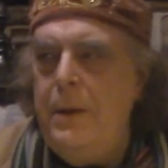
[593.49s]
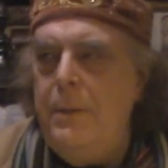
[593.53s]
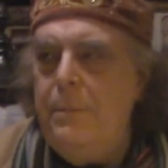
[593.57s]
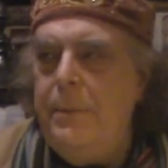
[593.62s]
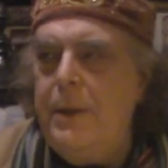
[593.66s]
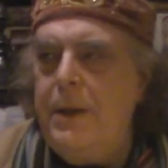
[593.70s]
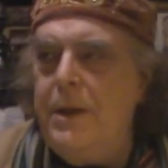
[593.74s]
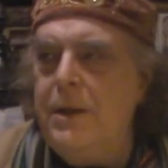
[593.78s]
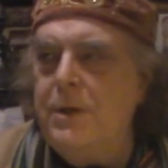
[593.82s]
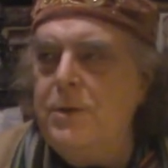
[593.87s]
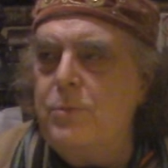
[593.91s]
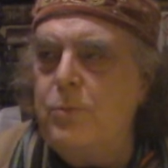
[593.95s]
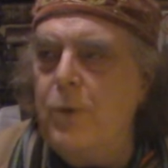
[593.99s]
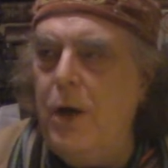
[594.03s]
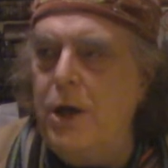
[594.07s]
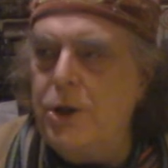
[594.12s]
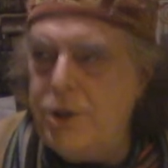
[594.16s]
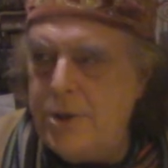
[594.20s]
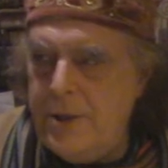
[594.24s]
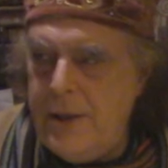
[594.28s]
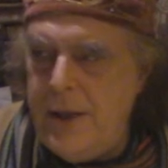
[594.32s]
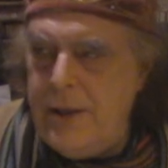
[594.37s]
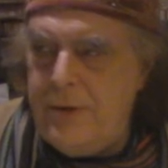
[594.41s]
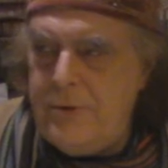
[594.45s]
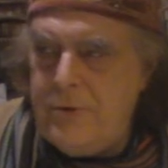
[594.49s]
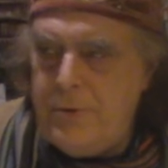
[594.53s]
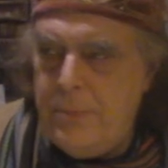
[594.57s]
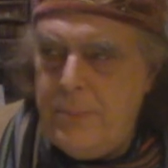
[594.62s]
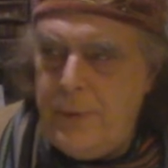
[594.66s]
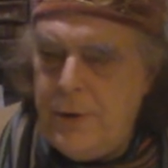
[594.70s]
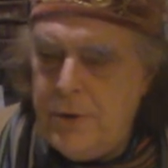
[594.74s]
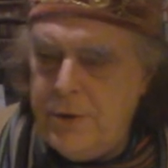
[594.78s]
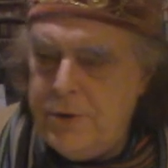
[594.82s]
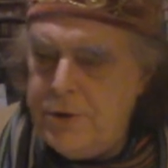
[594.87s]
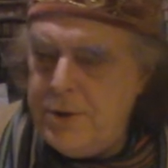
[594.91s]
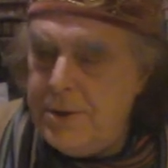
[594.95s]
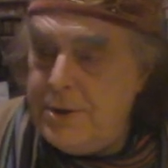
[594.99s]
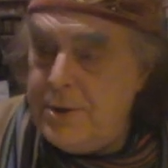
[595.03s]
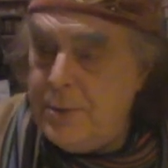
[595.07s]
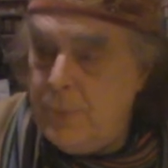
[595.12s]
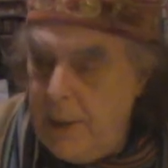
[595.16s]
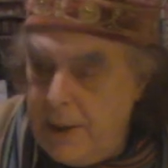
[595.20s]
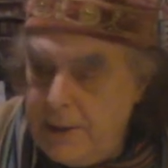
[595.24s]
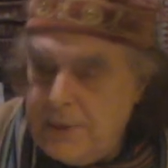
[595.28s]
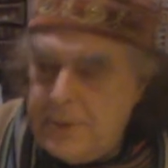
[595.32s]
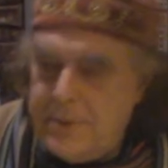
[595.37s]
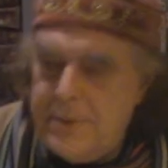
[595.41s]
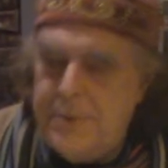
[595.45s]
because Russian anthropologists
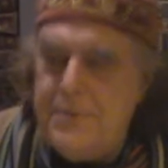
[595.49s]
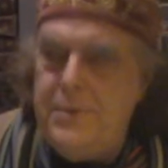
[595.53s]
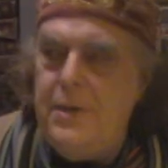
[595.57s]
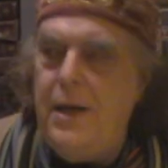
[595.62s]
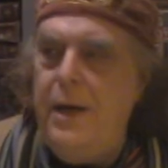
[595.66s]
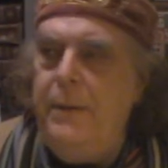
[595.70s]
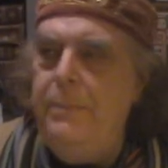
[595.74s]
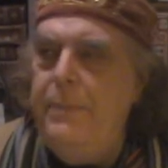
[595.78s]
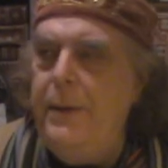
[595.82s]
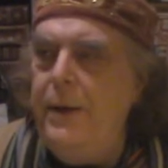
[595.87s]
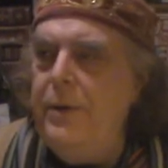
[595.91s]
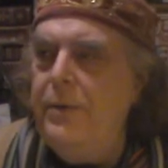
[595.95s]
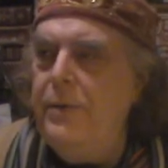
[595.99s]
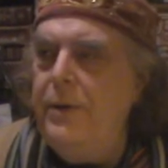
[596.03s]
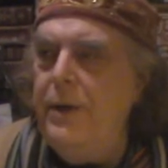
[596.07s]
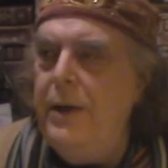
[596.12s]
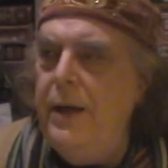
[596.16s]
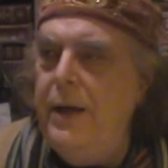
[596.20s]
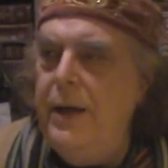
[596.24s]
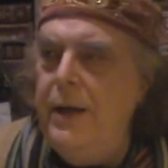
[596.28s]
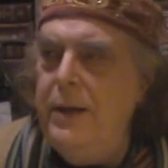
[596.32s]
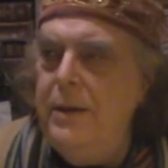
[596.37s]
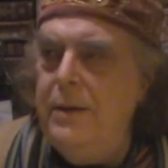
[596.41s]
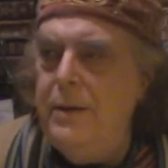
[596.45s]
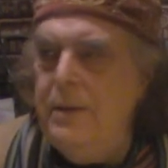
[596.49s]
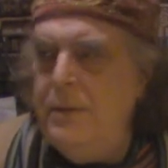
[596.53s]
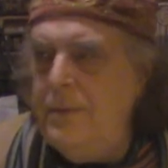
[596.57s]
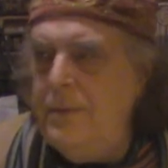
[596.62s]
went to Siberia in